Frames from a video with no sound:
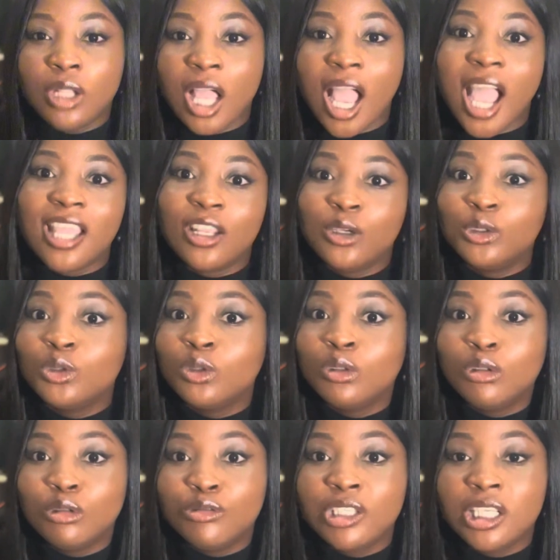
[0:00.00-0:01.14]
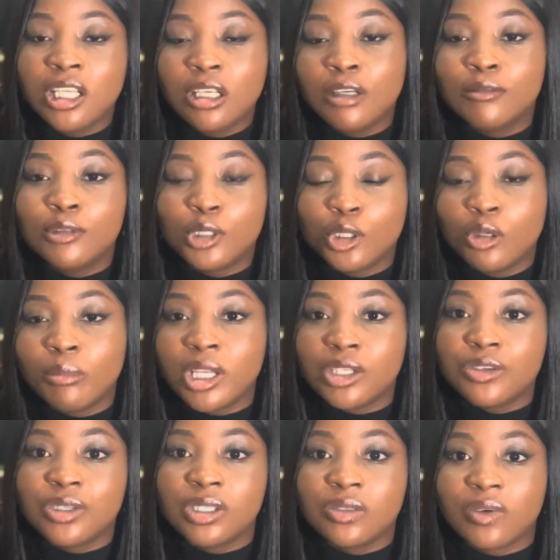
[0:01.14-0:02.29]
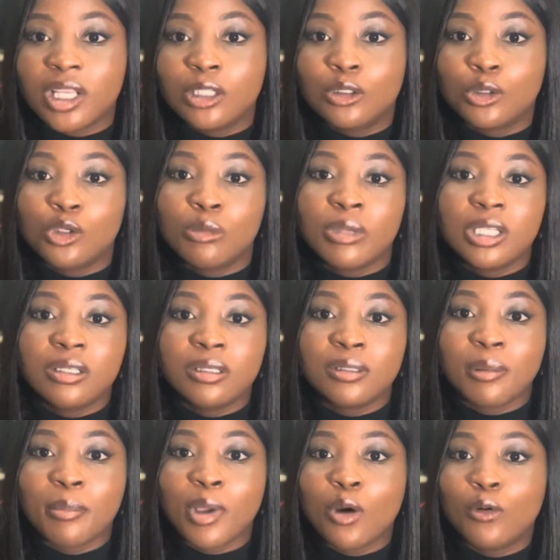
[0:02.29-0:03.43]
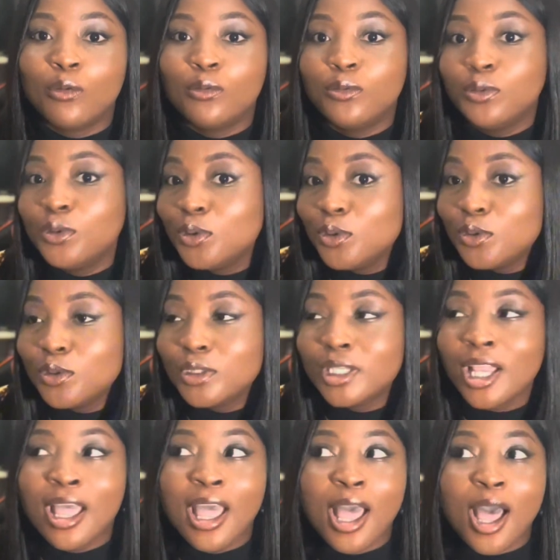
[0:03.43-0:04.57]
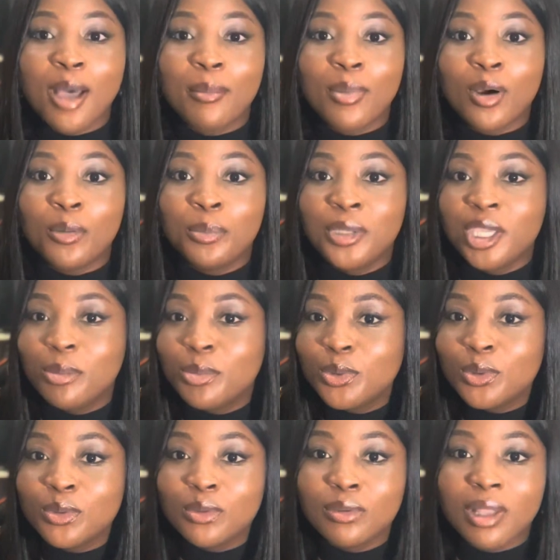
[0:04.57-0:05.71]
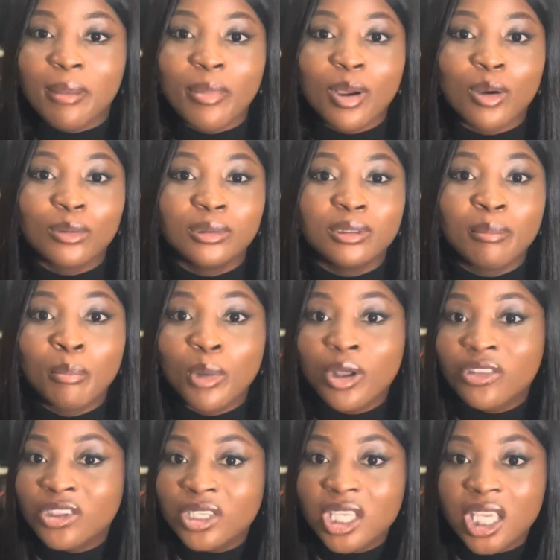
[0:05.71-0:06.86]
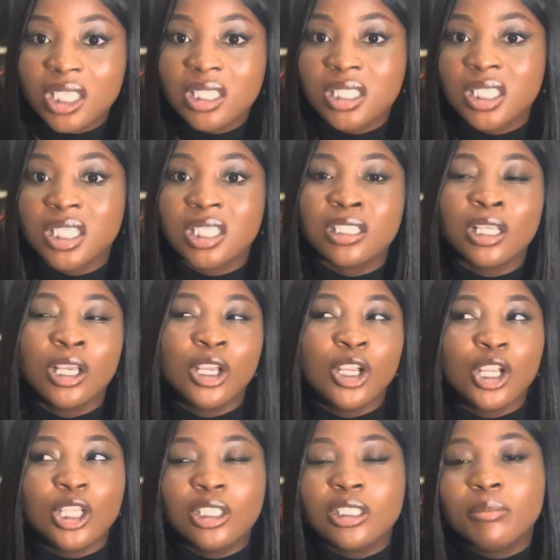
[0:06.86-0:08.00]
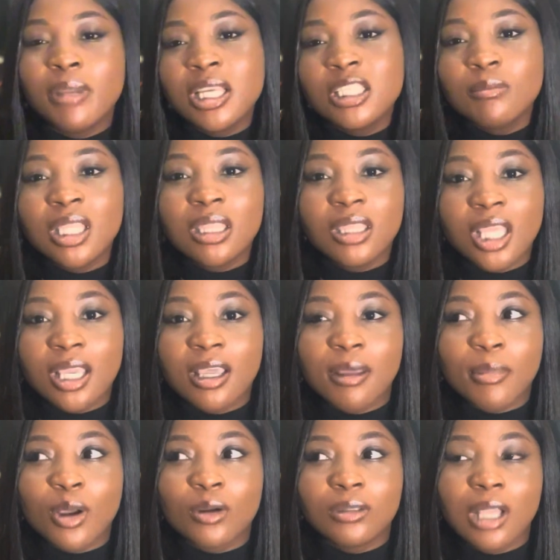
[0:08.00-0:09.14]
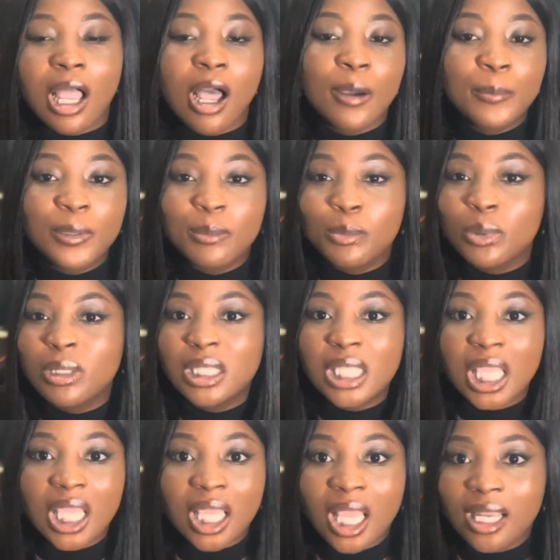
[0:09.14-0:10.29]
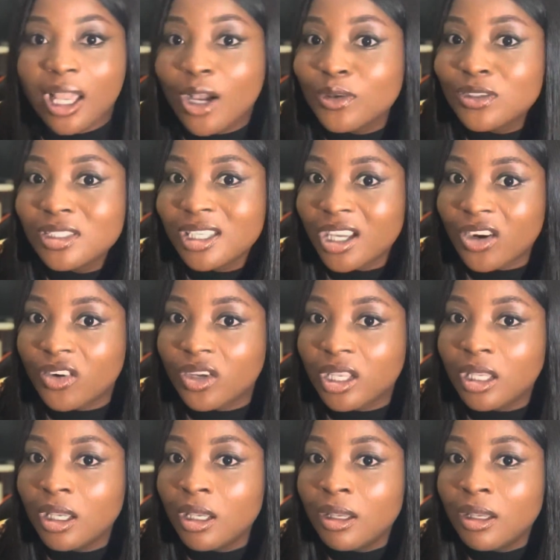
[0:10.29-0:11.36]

I also really love documentaries, right? Documentaries about food, about people, about murder cases. It just makes me think about how people think and how scary